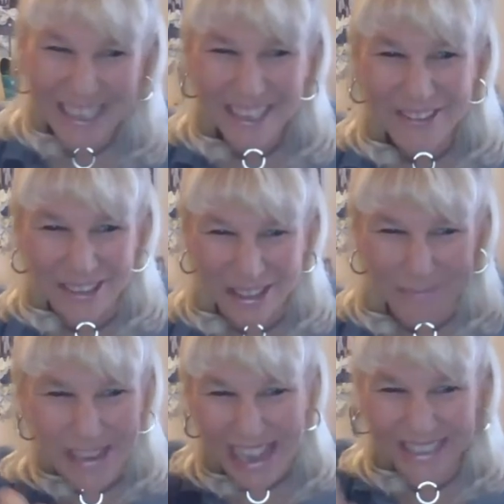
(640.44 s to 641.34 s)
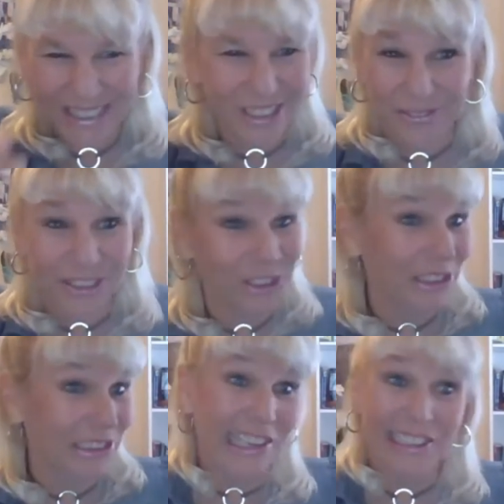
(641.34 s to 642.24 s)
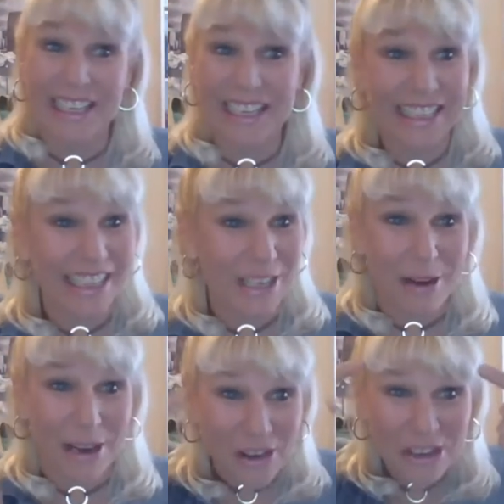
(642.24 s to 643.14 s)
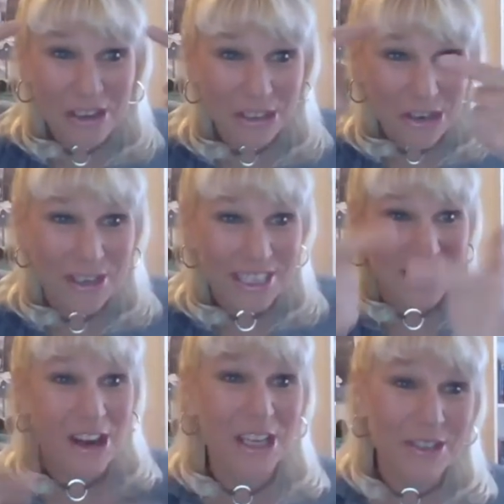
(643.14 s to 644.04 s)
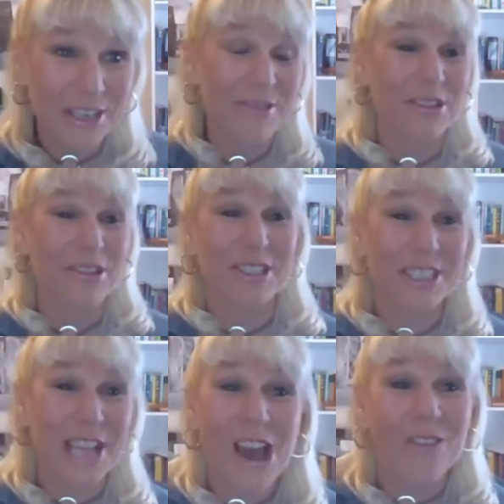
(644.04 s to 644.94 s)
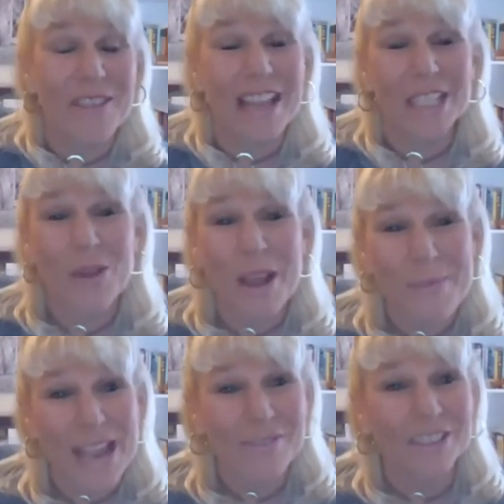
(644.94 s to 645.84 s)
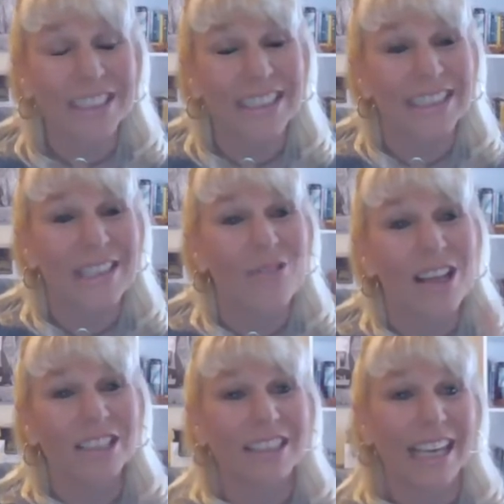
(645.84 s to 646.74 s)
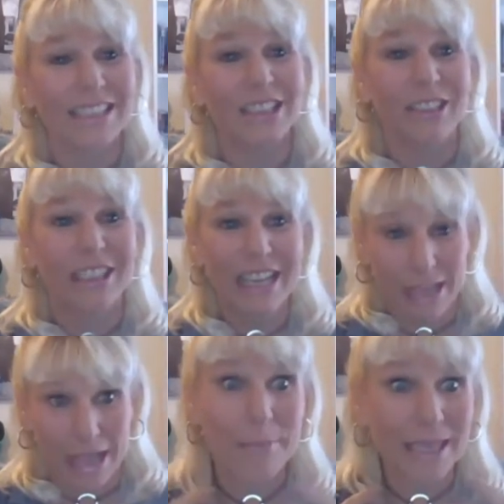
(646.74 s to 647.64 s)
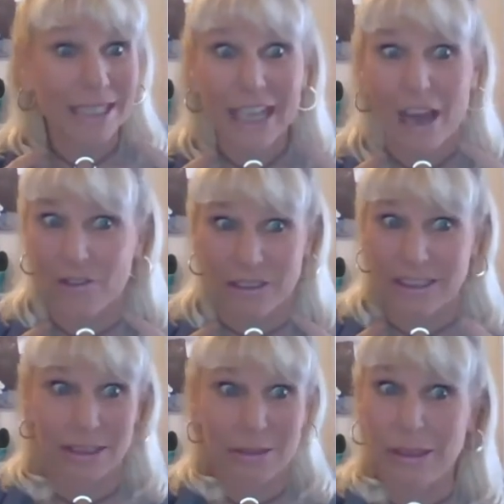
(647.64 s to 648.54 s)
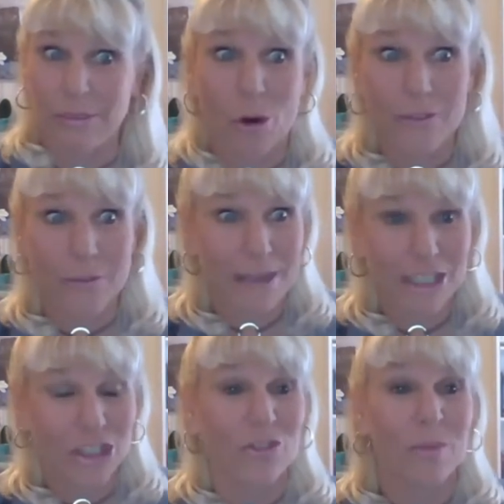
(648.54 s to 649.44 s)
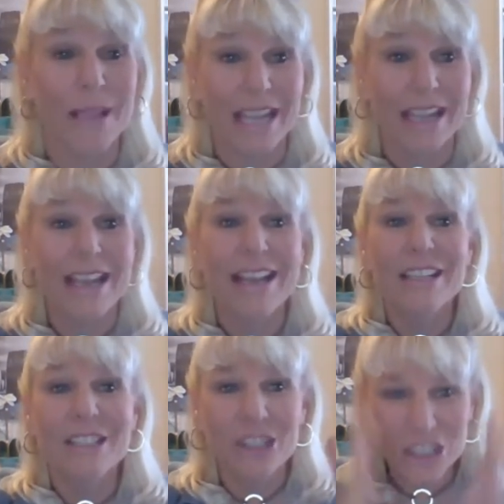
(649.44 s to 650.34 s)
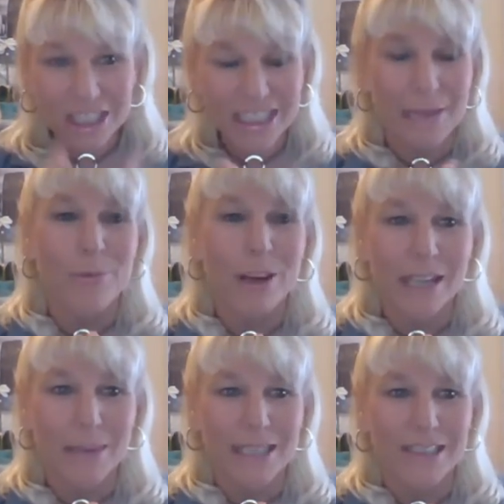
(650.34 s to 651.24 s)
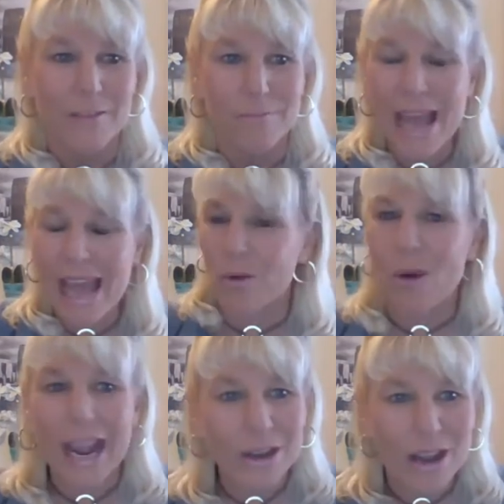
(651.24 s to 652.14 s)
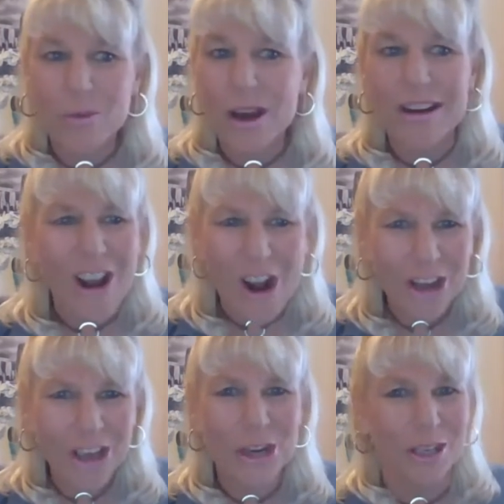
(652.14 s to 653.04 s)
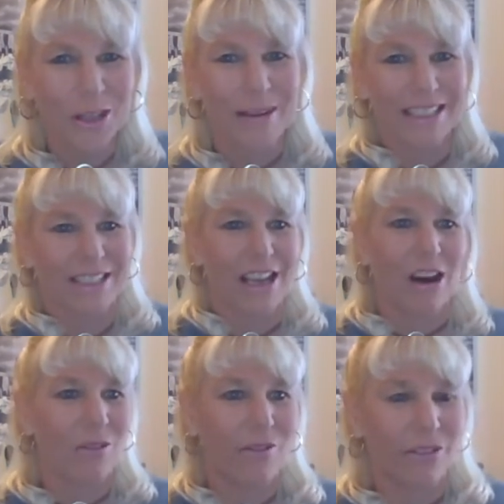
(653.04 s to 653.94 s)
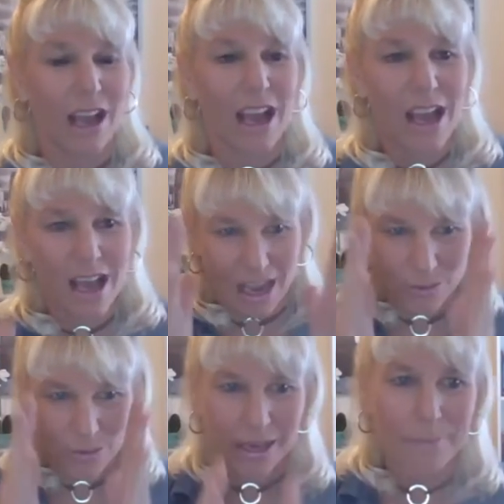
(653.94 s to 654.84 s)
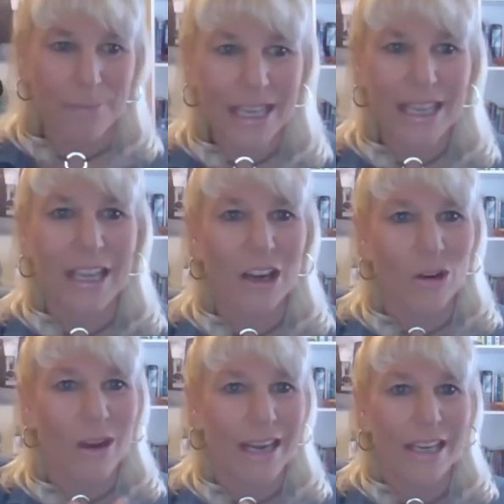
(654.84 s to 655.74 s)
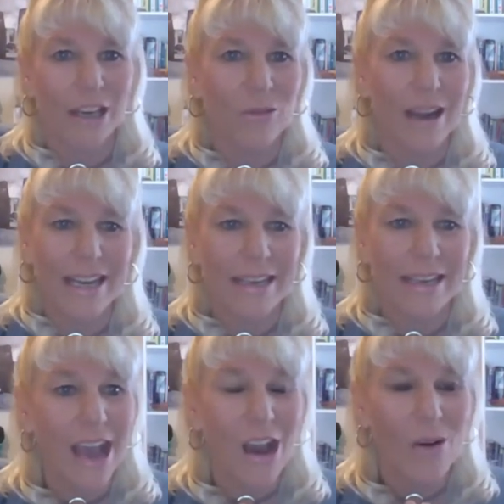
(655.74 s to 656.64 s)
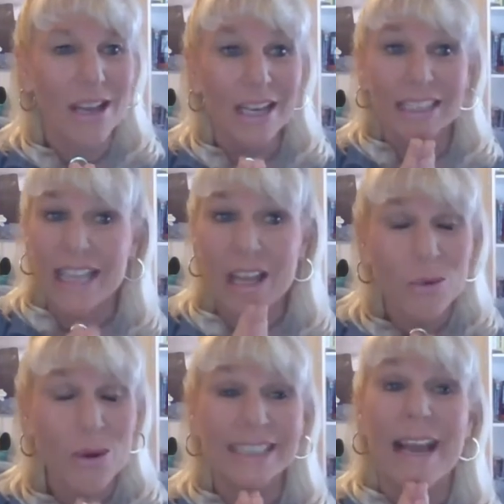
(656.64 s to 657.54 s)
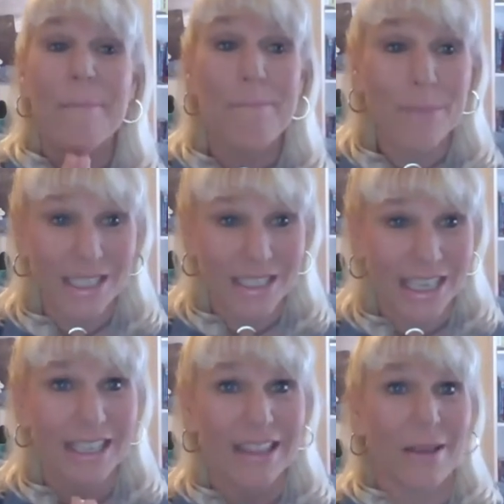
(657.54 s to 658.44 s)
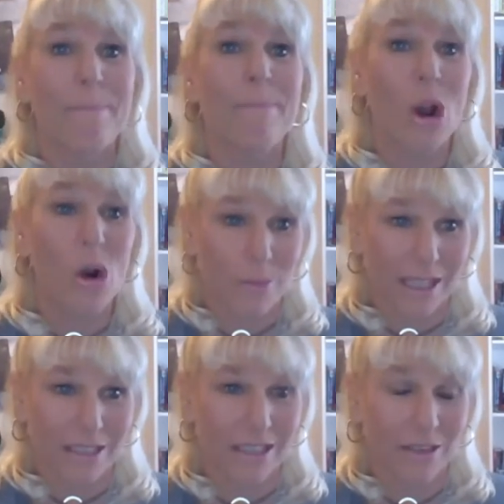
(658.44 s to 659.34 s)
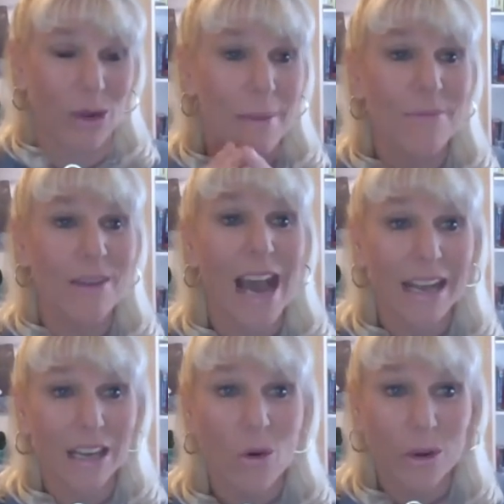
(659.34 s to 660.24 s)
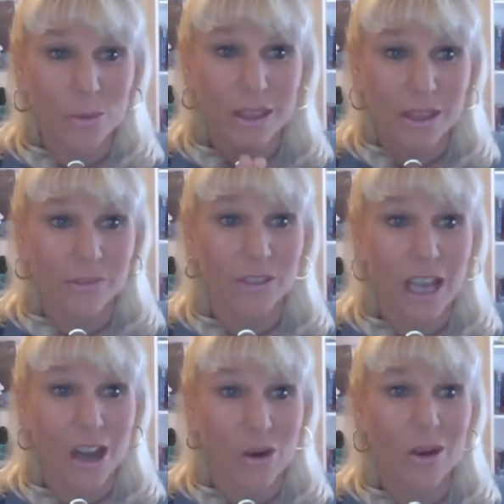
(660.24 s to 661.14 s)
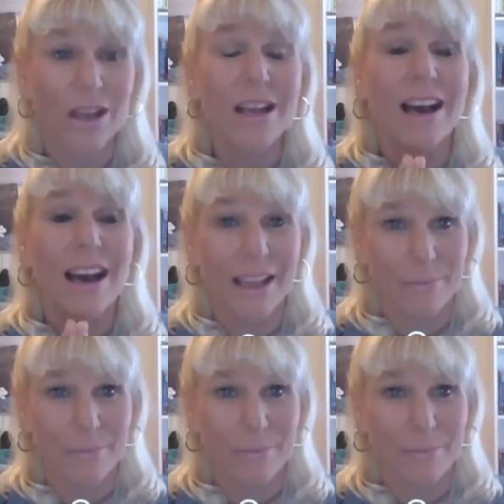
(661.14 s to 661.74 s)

with the past or the future, you're not getting anywhere. All you're doing is arguing with yourself. And that's why mindfulness is, I want you guys to, and myself, and this is more of a message for me, to just keep bringing myself back. Why do I want to argue with myself? I want to be here, right now, because otherwise I'm missing the moment. When I'm not going with the flow, I'm